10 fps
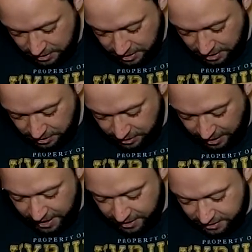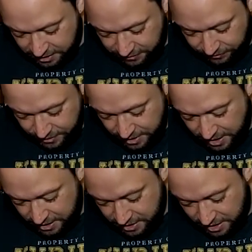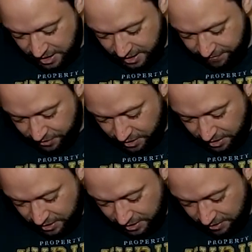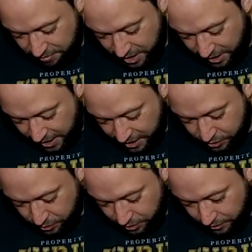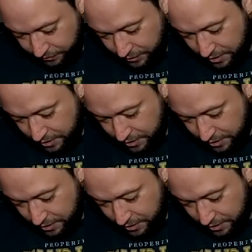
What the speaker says: Other than that, it's never been an actual